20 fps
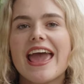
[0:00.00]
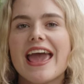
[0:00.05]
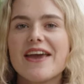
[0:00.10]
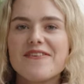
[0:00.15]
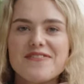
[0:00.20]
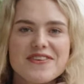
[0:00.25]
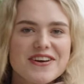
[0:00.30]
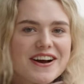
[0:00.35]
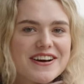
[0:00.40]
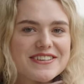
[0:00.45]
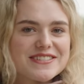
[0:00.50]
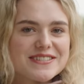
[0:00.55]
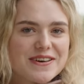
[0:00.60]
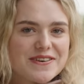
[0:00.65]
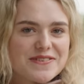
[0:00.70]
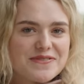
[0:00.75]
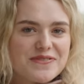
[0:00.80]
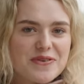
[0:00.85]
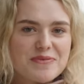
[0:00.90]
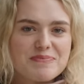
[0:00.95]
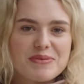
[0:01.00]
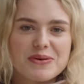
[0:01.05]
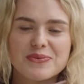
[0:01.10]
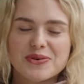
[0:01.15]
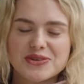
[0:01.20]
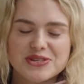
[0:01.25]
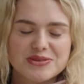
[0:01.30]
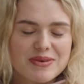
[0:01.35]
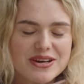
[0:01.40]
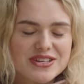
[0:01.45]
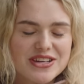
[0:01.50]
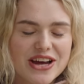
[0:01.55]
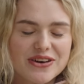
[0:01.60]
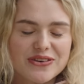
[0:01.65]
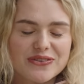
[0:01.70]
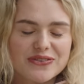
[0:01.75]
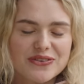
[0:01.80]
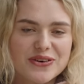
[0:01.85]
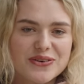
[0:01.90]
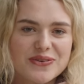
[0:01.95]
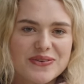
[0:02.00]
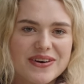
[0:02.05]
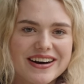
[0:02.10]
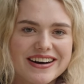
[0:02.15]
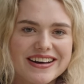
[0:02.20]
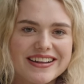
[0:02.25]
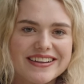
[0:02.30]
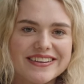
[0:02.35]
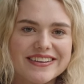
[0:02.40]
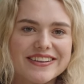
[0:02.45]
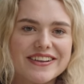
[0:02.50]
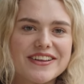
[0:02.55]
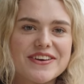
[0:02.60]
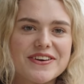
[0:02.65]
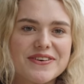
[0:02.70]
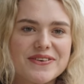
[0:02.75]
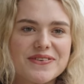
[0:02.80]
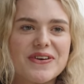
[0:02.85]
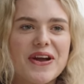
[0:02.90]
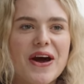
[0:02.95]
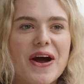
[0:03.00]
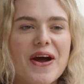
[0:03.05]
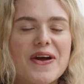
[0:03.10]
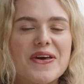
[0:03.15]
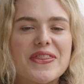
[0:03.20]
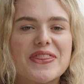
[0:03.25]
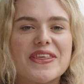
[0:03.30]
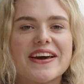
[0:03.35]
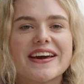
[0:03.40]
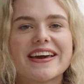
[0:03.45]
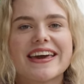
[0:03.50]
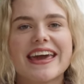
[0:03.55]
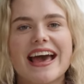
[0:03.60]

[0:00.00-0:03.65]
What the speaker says: if you guys have been watching my channel for a while, you'll know that